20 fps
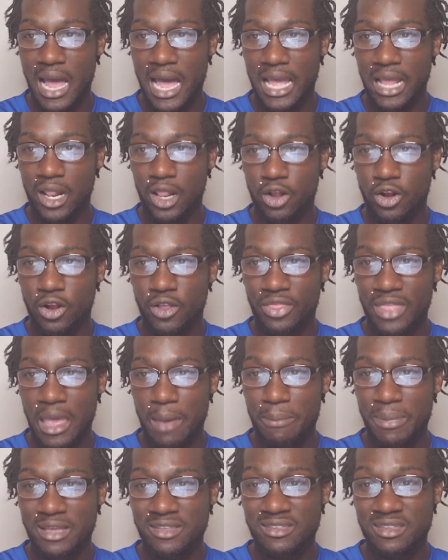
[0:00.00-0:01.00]
I learned
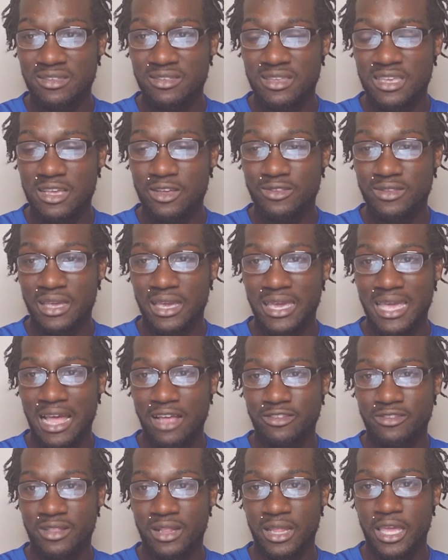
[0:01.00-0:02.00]
that basic skills in
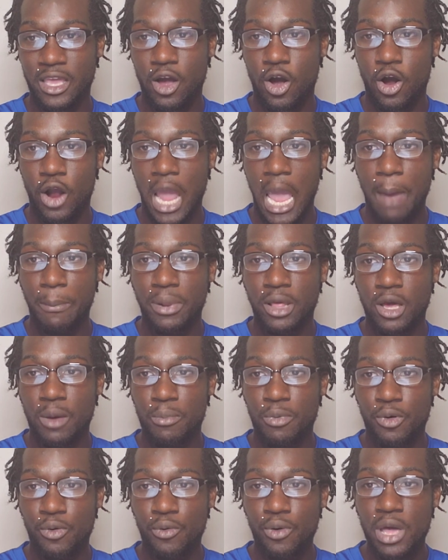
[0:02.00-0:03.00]
counseling are
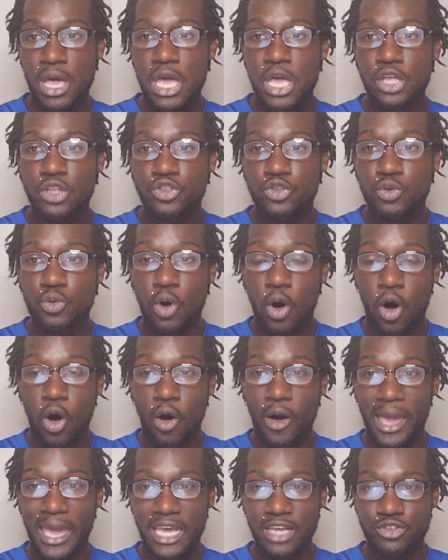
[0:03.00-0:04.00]
applicable to
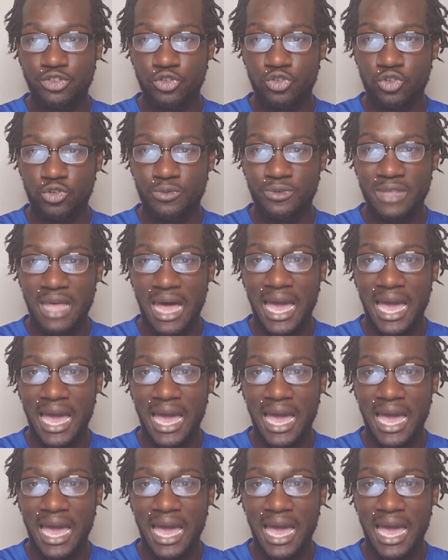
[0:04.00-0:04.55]
all age groups.